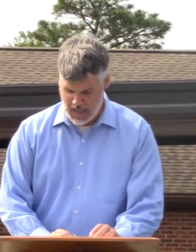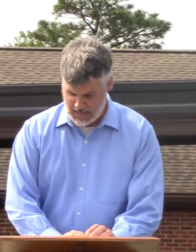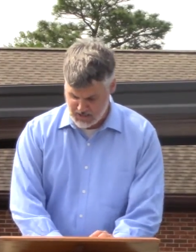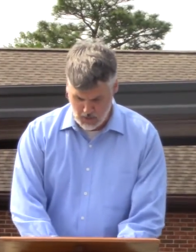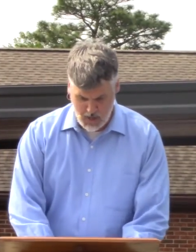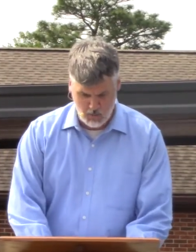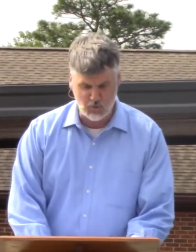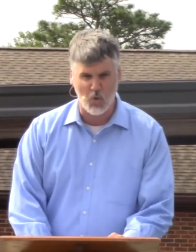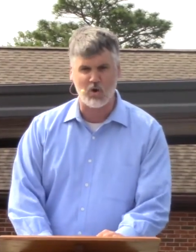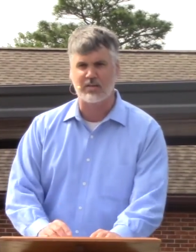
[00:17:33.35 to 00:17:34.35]
And so he was
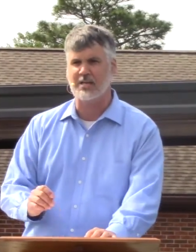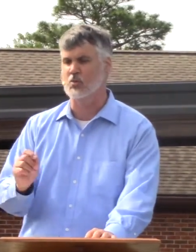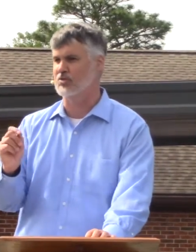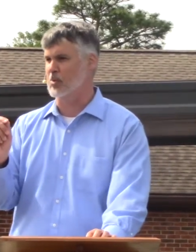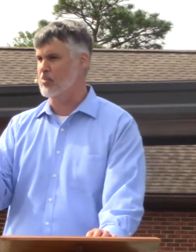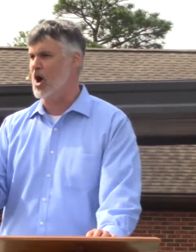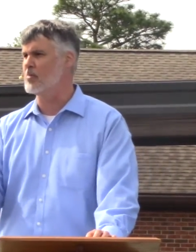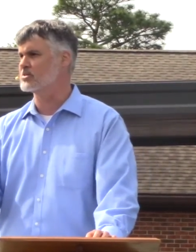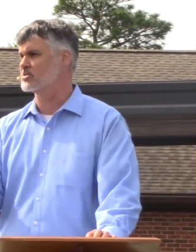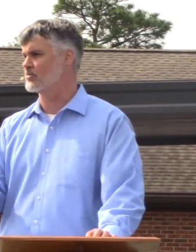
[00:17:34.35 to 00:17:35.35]
working with the
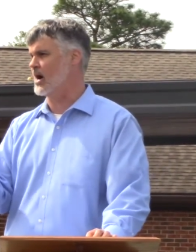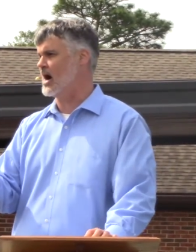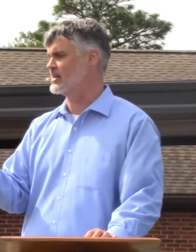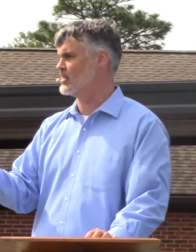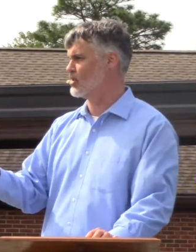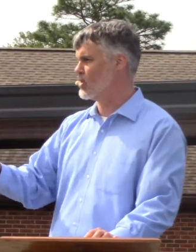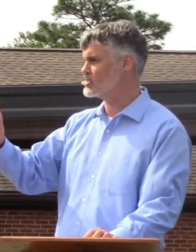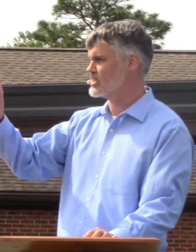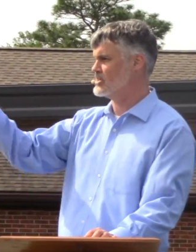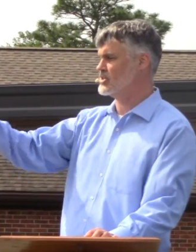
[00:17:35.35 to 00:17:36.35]
promise of God, and the Lord
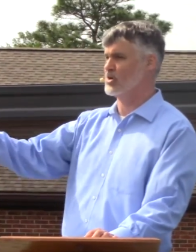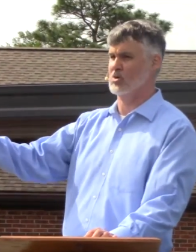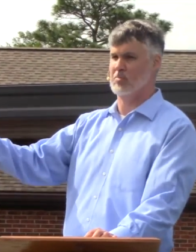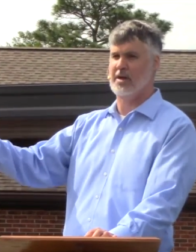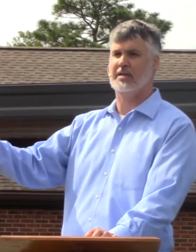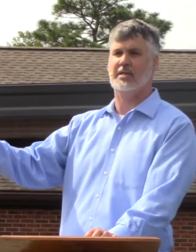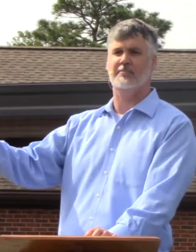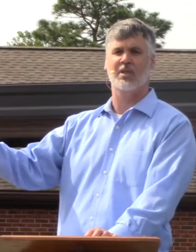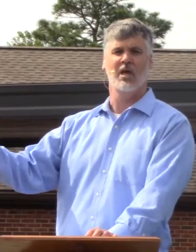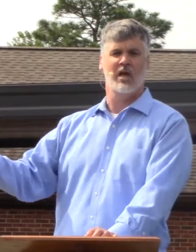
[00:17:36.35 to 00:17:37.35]
says you're going to make it.
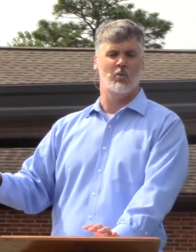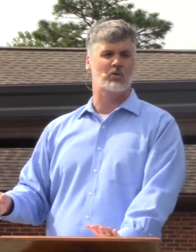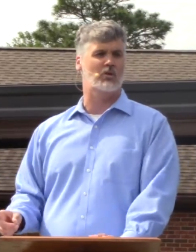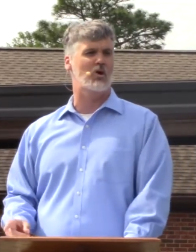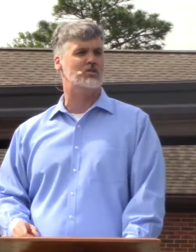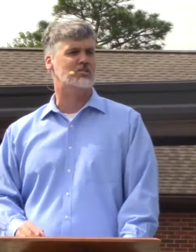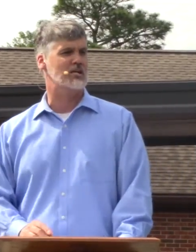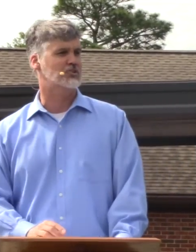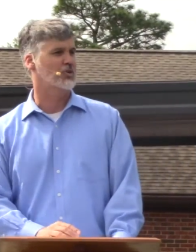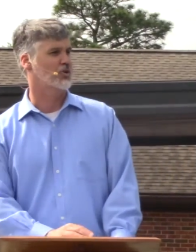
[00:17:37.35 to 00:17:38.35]
And when the Lord
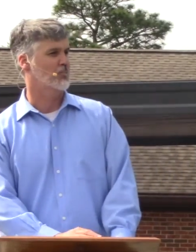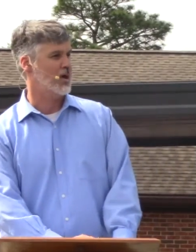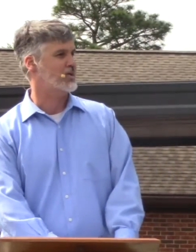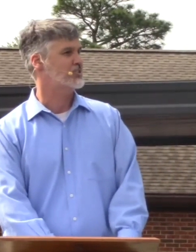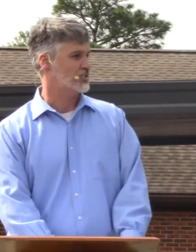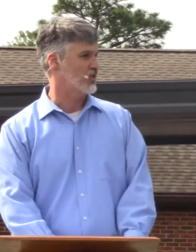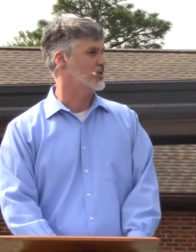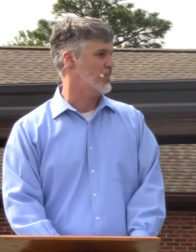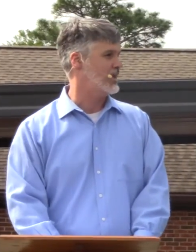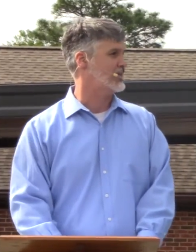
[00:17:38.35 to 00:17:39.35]
says you're going to make it, you're going
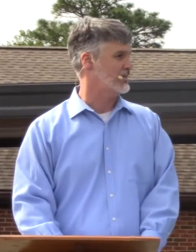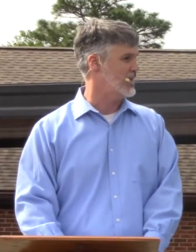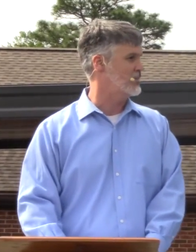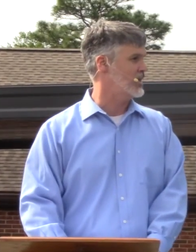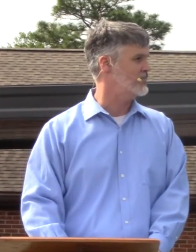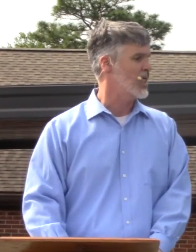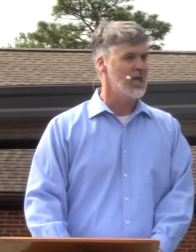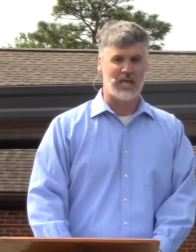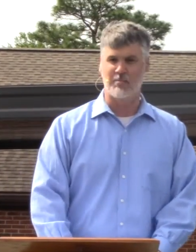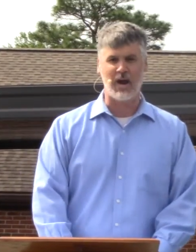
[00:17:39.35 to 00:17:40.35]
to make it. Amen?
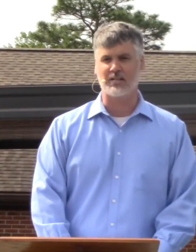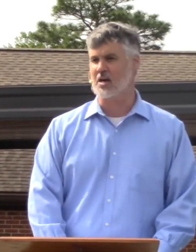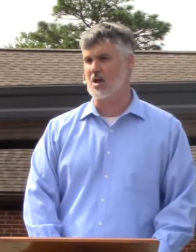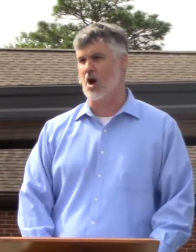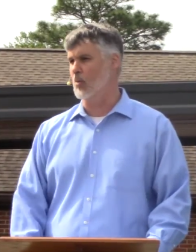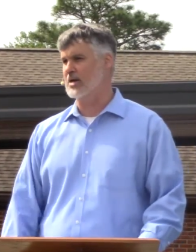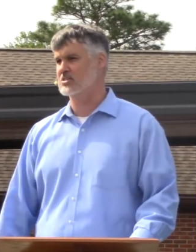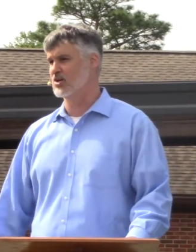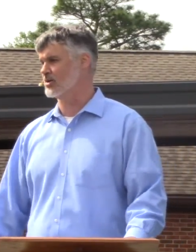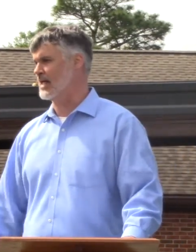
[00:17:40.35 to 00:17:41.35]
It might not always
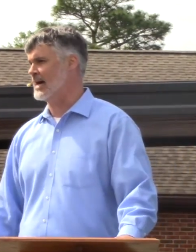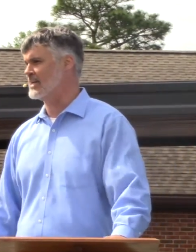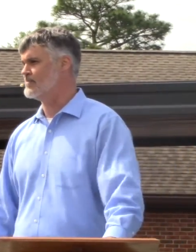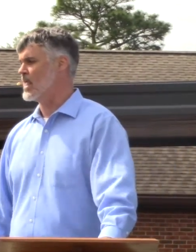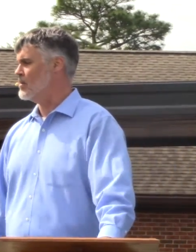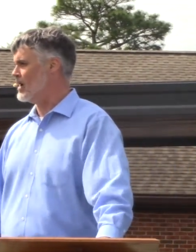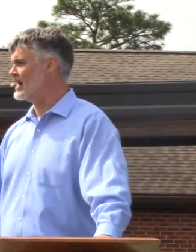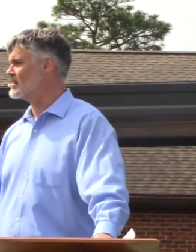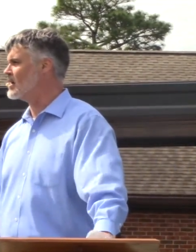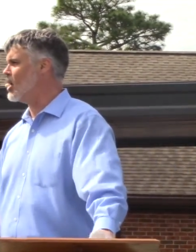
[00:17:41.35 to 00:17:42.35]
look like it,
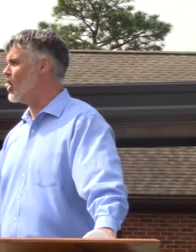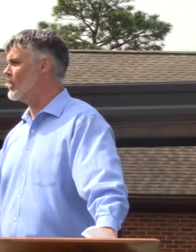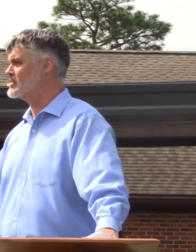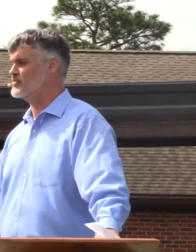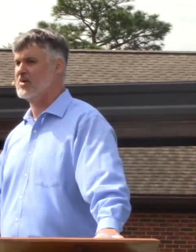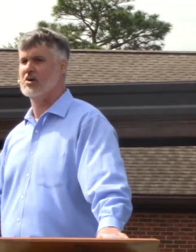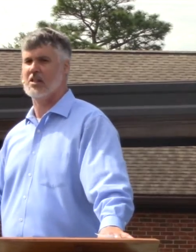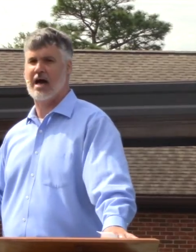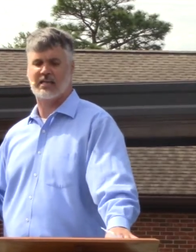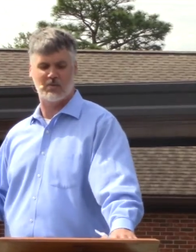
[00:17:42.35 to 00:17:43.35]
might not always feel
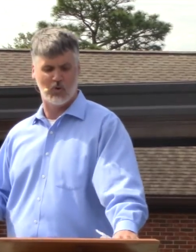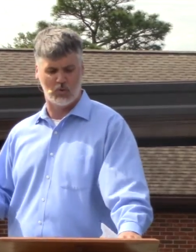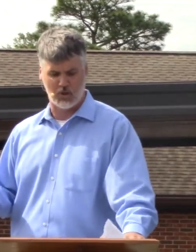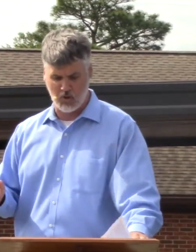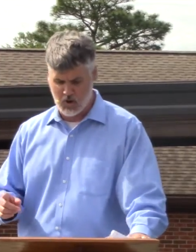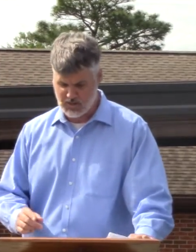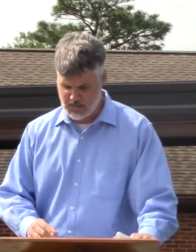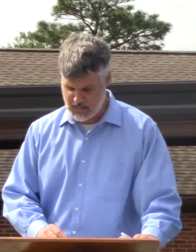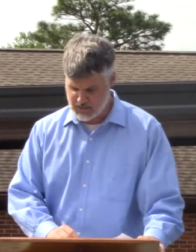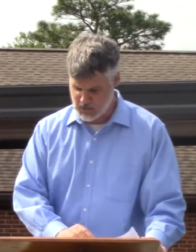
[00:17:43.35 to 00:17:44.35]
like it, but when the Lord
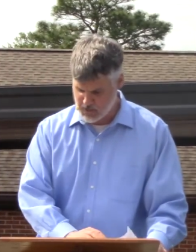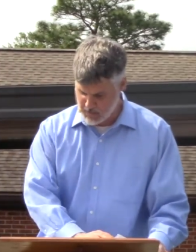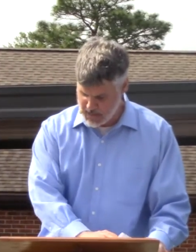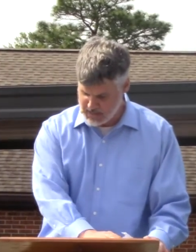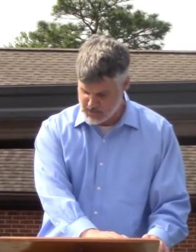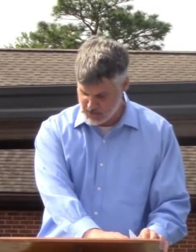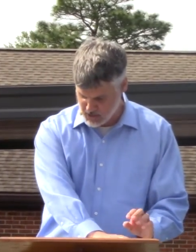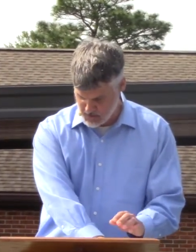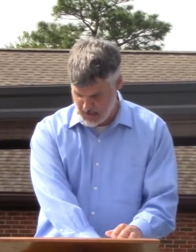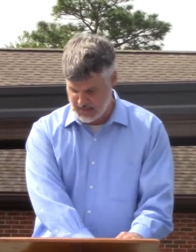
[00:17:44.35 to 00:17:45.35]
says you're going to make it, you're
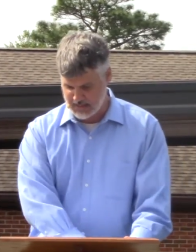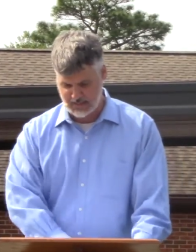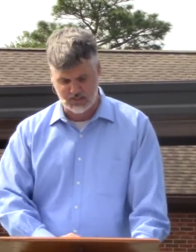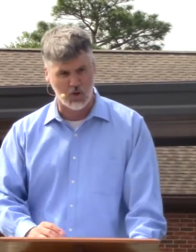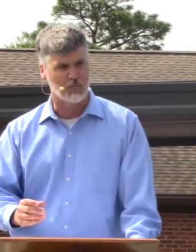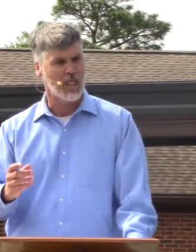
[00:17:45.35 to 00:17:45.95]
going to make it. And so